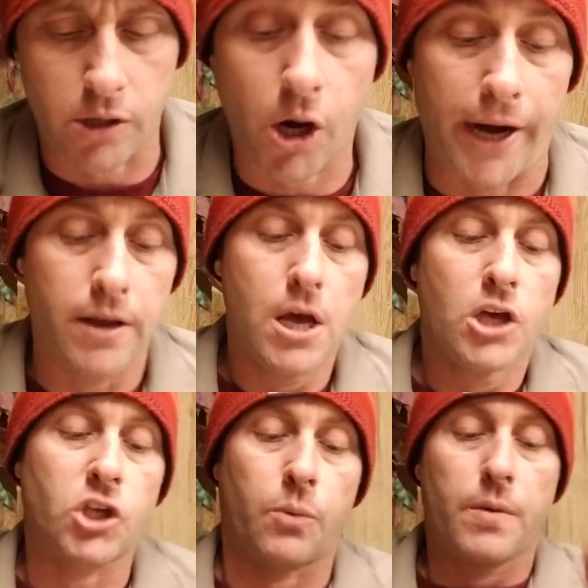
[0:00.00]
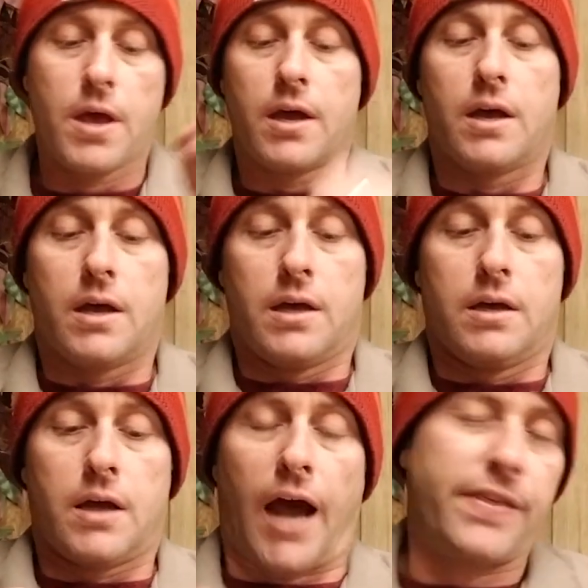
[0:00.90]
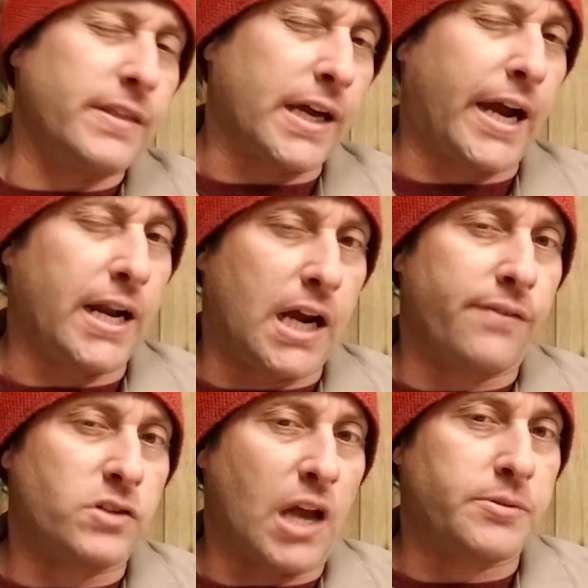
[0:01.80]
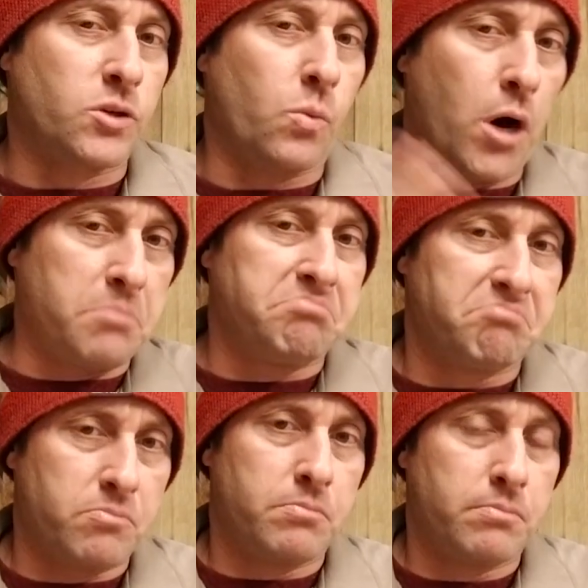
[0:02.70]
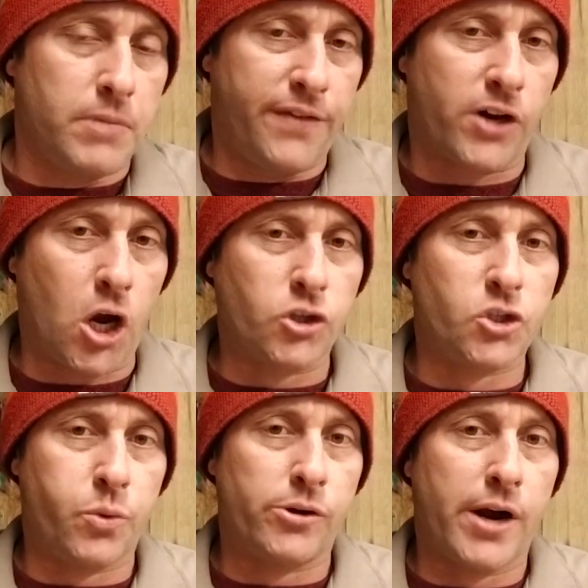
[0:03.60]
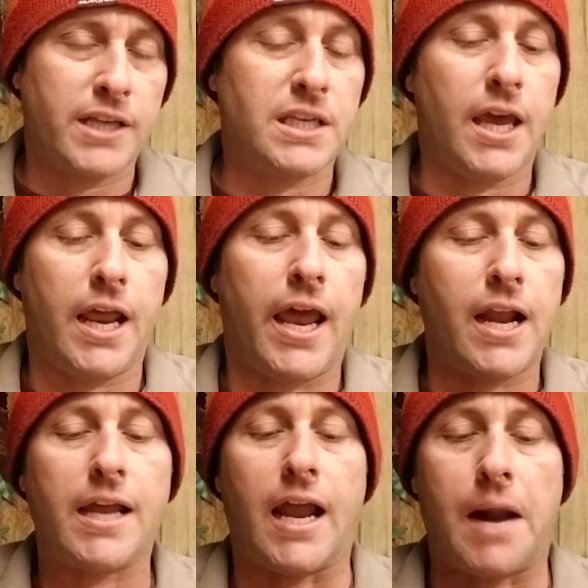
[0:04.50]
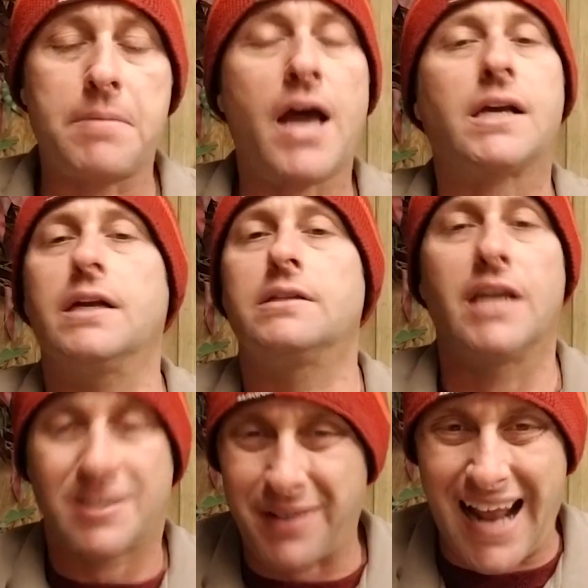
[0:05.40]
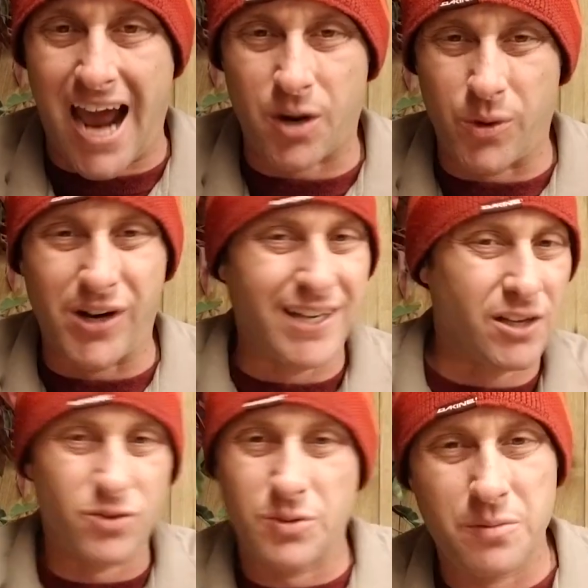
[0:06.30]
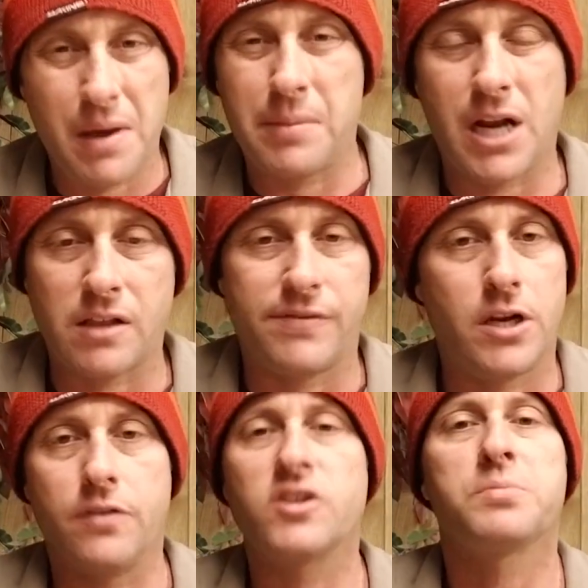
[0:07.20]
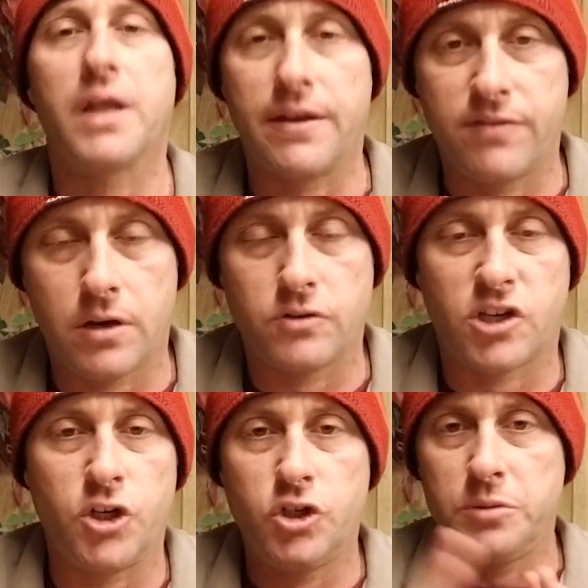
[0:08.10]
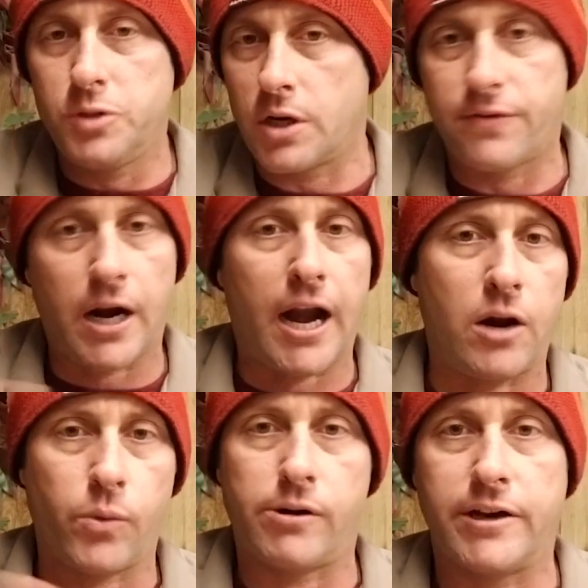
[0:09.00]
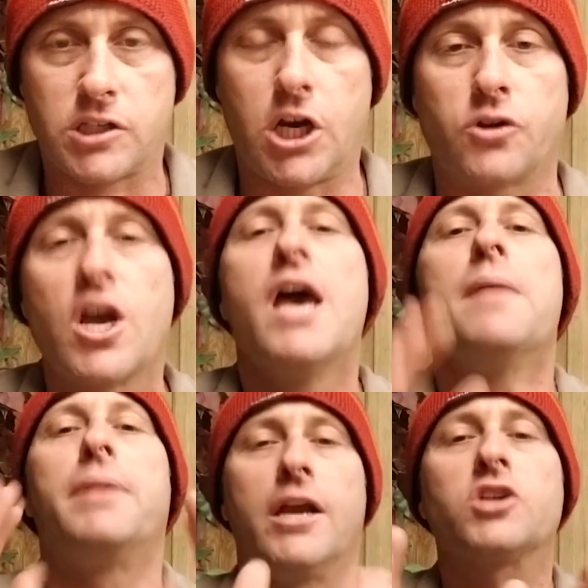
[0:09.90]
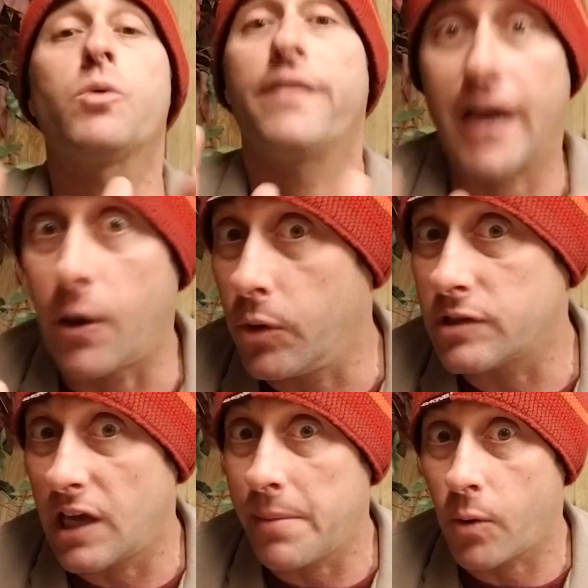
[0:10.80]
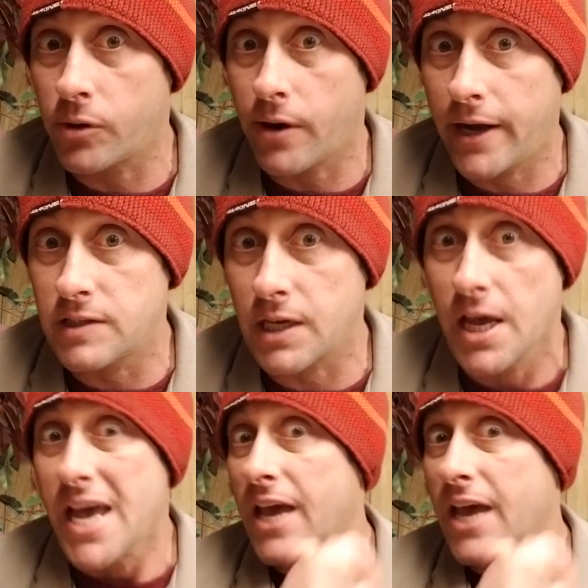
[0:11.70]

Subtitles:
All right, so I think that kind of covers option one. If your coach is winterized, and again, I'm not going to explain how to winterize. I'll do maybe another video. There's plenty of videos on YouTube you can figure out how to winterize a coach. But here's one thing I will say about winterizing.